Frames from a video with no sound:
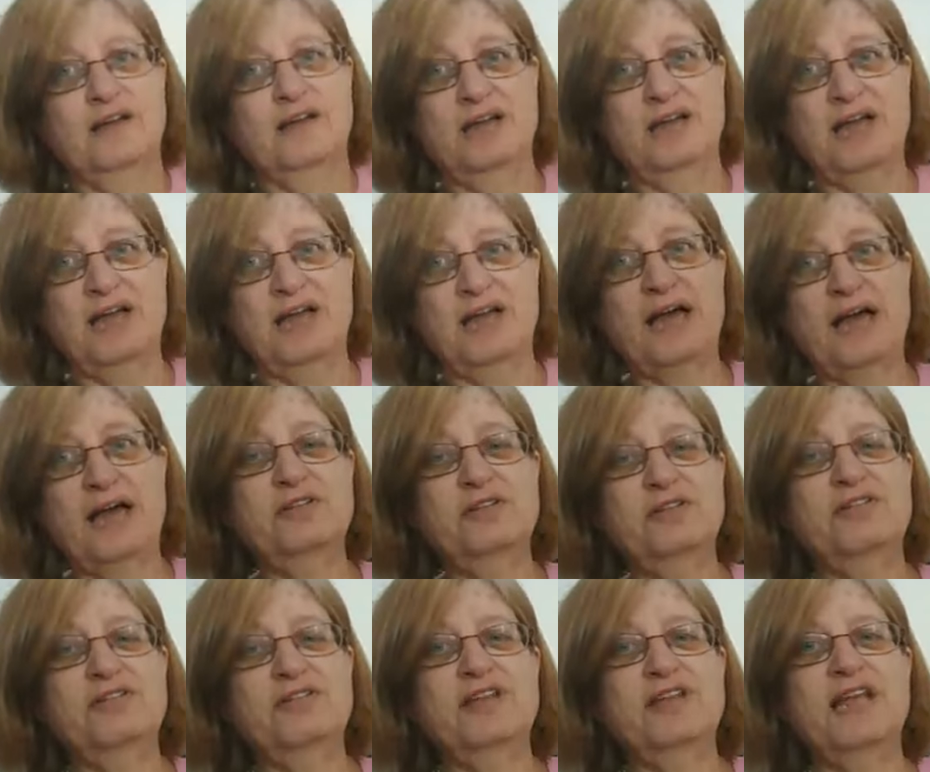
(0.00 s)
out of the
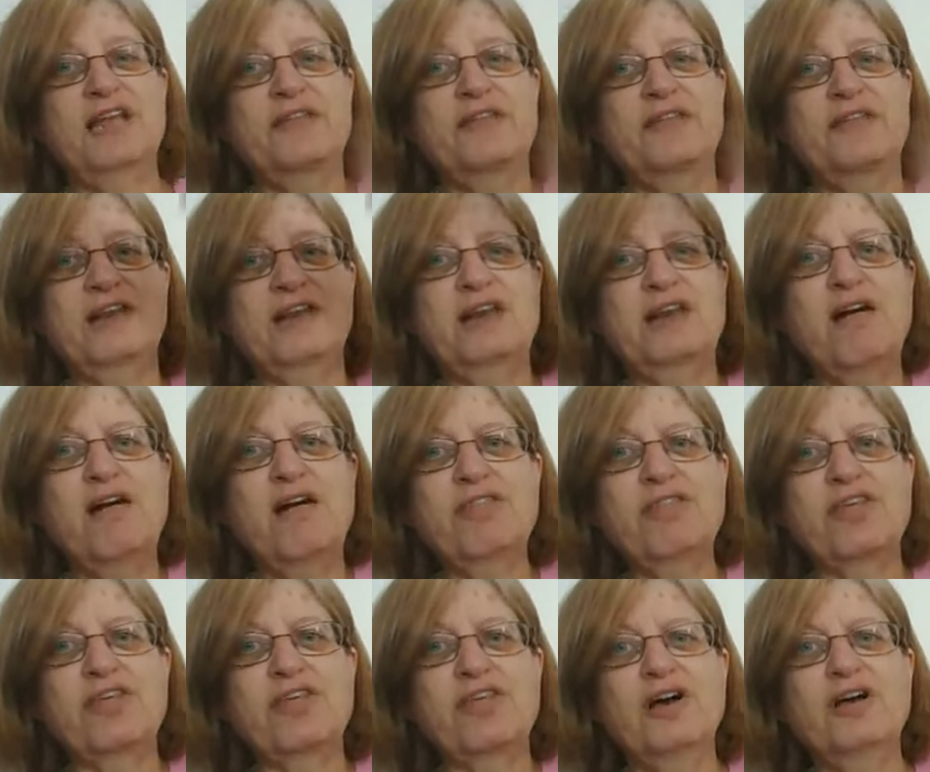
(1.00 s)
sea, and the
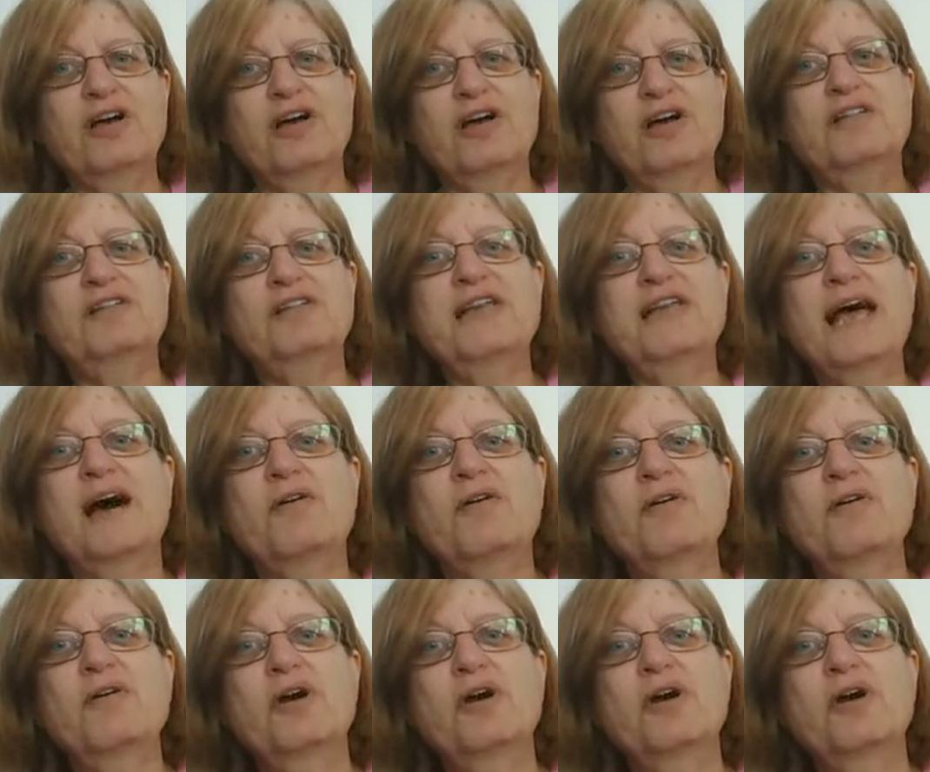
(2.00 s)
lava has now